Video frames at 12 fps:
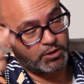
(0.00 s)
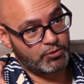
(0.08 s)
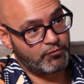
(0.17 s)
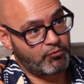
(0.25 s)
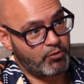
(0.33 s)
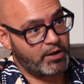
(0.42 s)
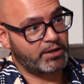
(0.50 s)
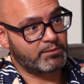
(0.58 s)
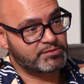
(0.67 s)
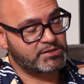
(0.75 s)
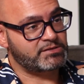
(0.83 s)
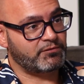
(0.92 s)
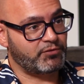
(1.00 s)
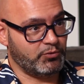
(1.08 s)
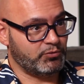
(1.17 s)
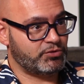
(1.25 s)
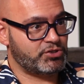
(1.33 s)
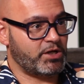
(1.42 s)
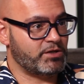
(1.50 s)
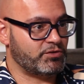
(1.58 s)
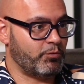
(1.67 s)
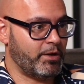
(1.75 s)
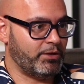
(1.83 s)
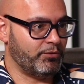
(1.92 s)
overriding obsessive thought to change the
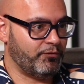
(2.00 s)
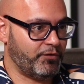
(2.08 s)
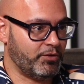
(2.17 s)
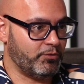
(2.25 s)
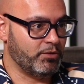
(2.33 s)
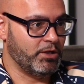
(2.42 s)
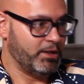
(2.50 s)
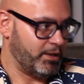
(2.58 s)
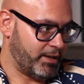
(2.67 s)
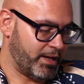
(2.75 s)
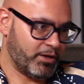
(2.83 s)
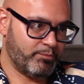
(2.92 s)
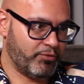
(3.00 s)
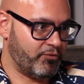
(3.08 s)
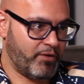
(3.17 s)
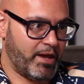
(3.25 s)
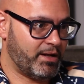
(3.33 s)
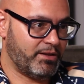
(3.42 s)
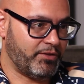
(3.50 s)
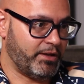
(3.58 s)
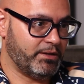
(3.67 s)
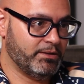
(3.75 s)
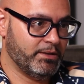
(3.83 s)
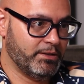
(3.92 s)
way that you feel. And that can be with anything.
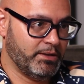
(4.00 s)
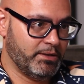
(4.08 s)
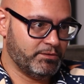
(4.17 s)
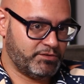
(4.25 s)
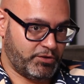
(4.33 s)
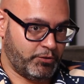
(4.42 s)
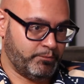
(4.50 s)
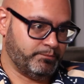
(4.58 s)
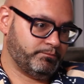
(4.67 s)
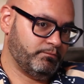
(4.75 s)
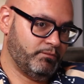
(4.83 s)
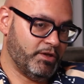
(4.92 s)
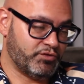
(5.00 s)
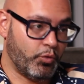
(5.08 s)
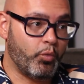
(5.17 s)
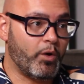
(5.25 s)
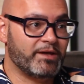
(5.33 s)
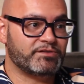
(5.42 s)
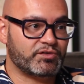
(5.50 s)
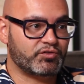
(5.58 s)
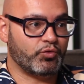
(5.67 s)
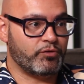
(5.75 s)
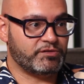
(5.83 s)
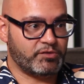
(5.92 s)
So there's always a
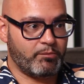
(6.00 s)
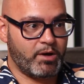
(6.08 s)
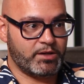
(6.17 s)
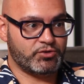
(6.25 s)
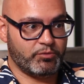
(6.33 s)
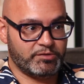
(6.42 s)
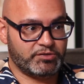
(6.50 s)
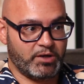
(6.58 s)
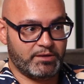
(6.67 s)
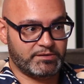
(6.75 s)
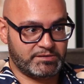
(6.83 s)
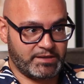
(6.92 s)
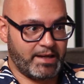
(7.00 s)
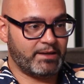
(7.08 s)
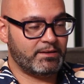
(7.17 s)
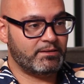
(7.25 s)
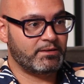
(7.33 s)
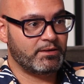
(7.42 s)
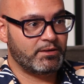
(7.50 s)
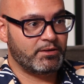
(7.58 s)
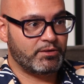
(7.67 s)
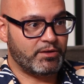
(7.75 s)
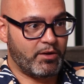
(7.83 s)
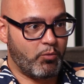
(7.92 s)
story. So my job is to understand
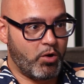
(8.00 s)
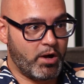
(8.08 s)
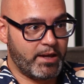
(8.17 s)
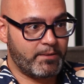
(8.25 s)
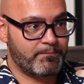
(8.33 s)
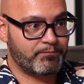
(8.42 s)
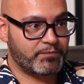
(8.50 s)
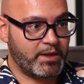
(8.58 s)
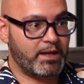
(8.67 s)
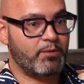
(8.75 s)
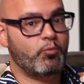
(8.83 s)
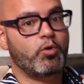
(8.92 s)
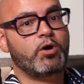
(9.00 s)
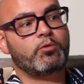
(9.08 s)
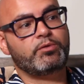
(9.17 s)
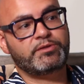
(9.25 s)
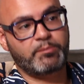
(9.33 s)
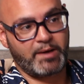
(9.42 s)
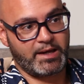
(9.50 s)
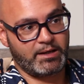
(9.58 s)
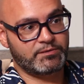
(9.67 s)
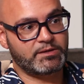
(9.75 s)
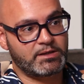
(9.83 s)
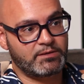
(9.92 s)
their why and then work with the pain
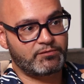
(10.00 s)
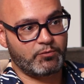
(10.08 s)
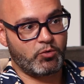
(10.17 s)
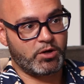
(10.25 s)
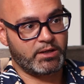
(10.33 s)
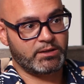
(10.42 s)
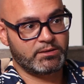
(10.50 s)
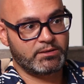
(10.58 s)
underneath the why.